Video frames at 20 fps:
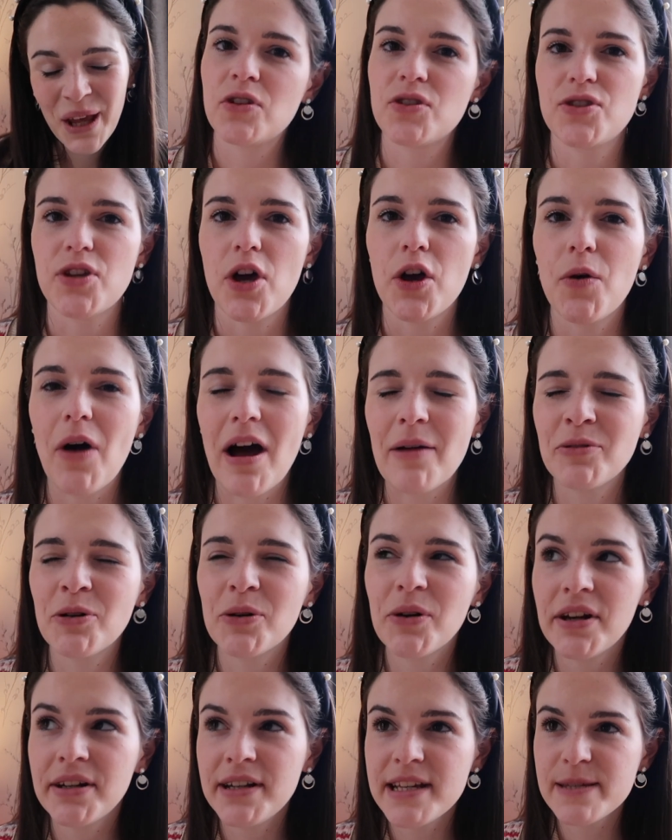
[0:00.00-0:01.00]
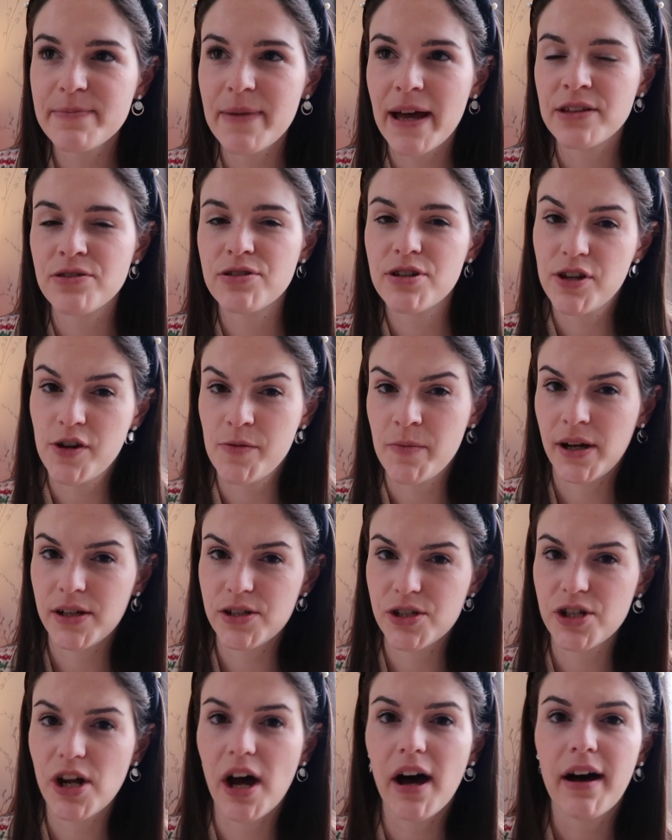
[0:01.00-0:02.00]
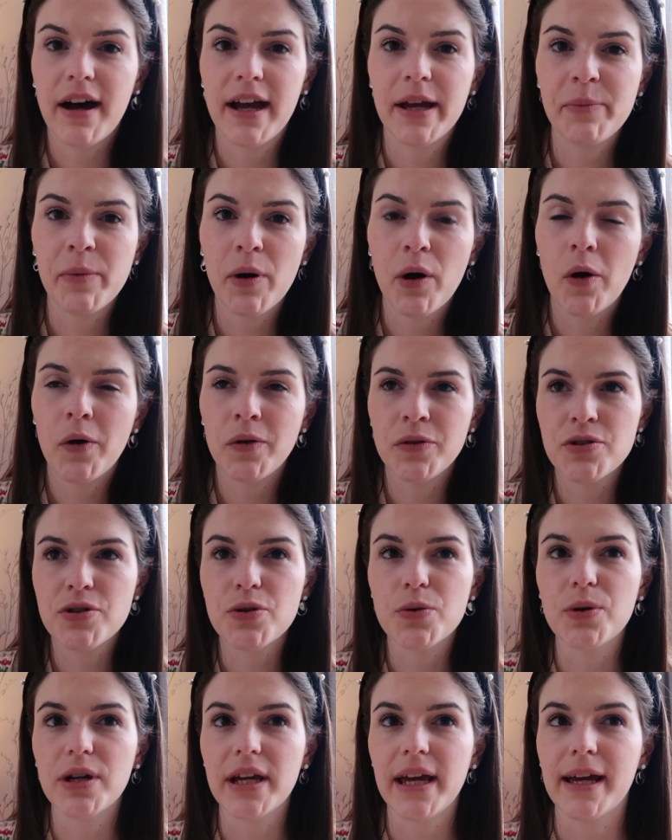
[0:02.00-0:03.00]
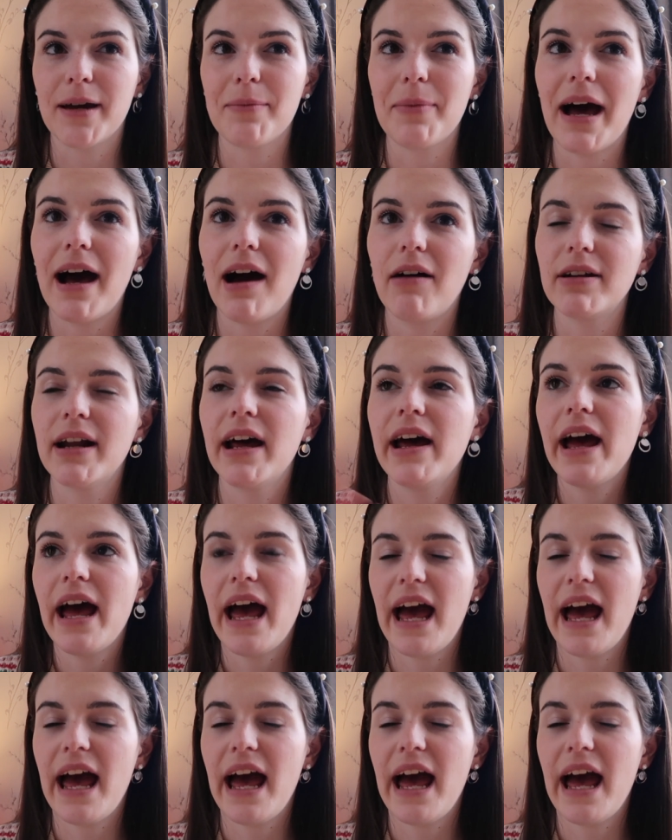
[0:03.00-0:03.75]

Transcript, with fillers: So I'm not going to spend too much time on talking about